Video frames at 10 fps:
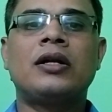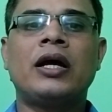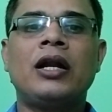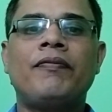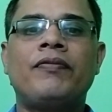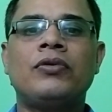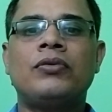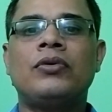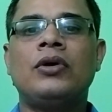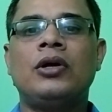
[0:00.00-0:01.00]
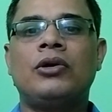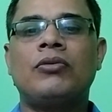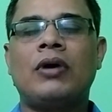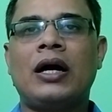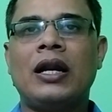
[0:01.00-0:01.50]
cannot help you
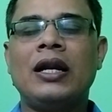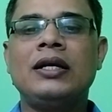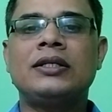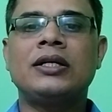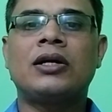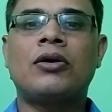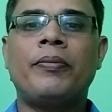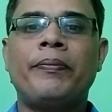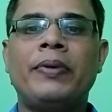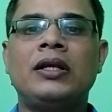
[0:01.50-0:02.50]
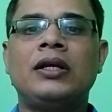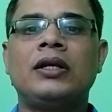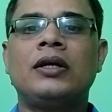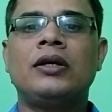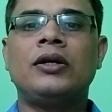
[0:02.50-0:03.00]
to analyze a
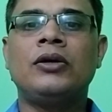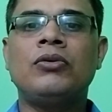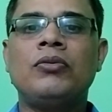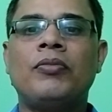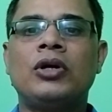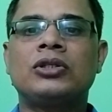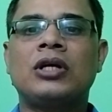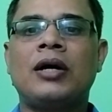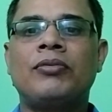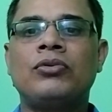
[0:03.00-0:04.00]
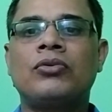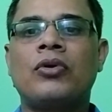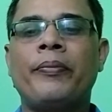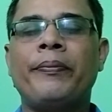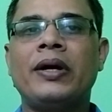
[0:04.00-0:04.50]
company. You must have
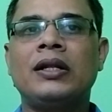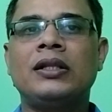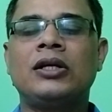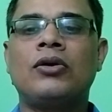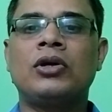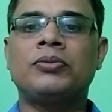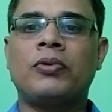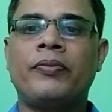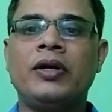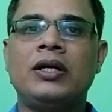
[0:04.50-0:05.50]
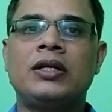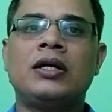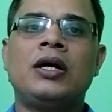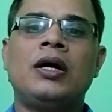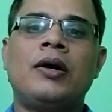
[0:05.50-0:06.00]
to compare the gross
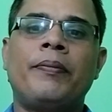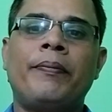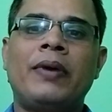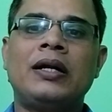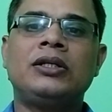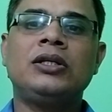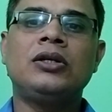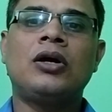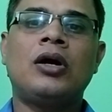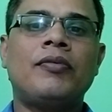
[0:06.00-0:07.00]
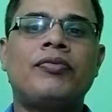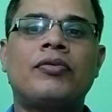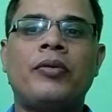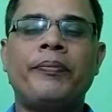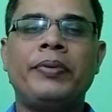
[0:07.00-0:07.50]
profit margin
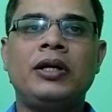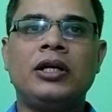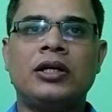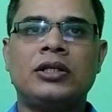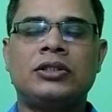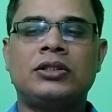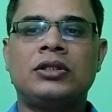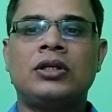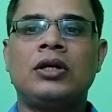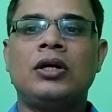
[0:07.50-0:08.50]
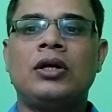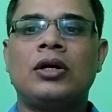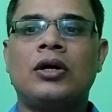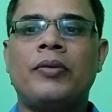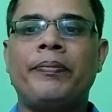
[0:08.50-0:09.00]
of competitors,
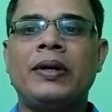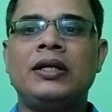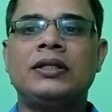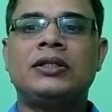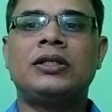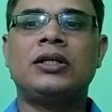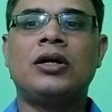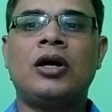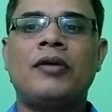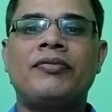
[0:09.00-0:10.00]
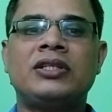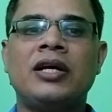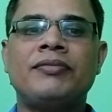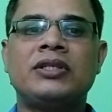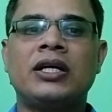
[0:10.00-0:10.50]
companies of
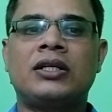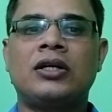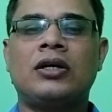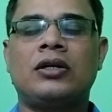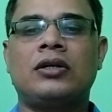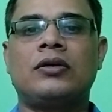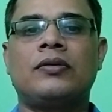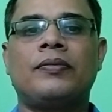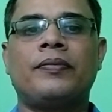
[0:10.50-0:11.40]
same sector.